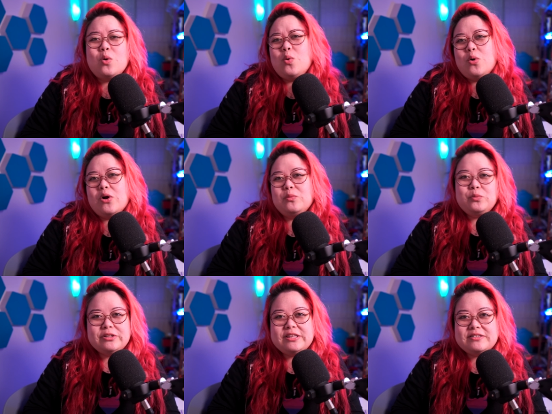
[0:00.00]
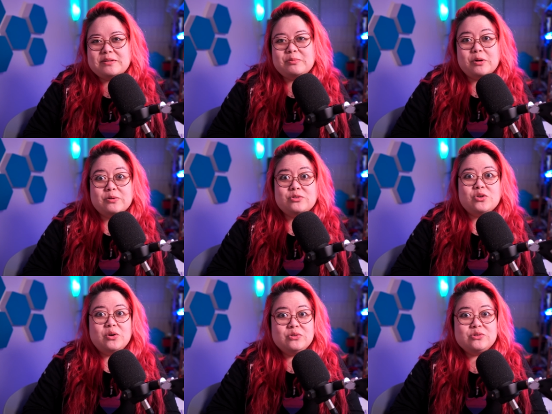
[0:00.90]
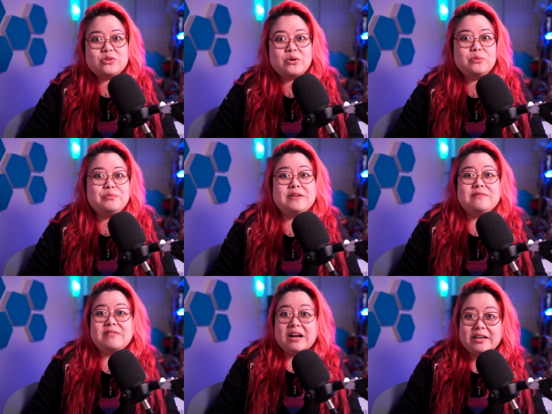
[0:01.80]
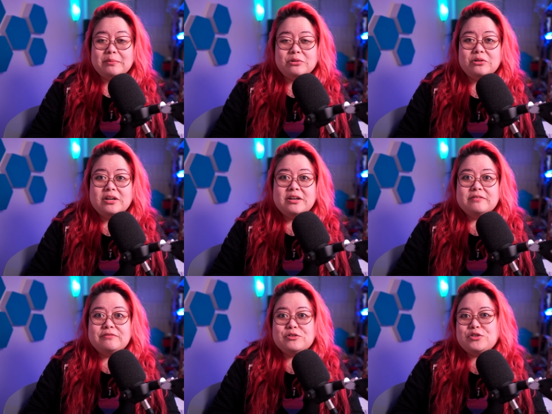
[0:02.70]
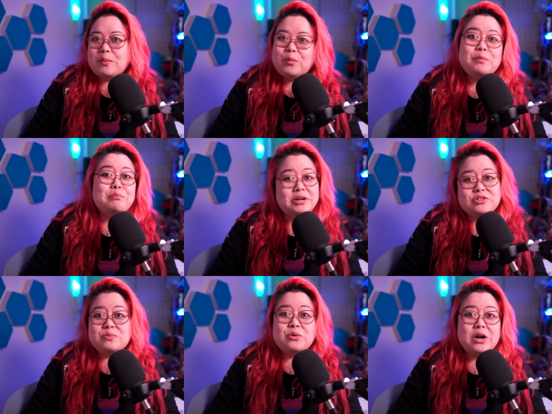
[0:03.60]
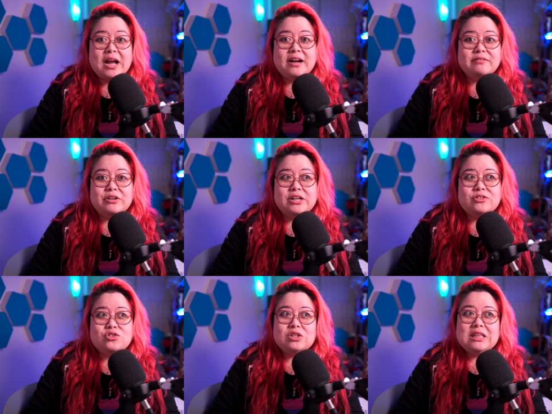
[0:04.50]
or would this approach also be viable for someone much more average,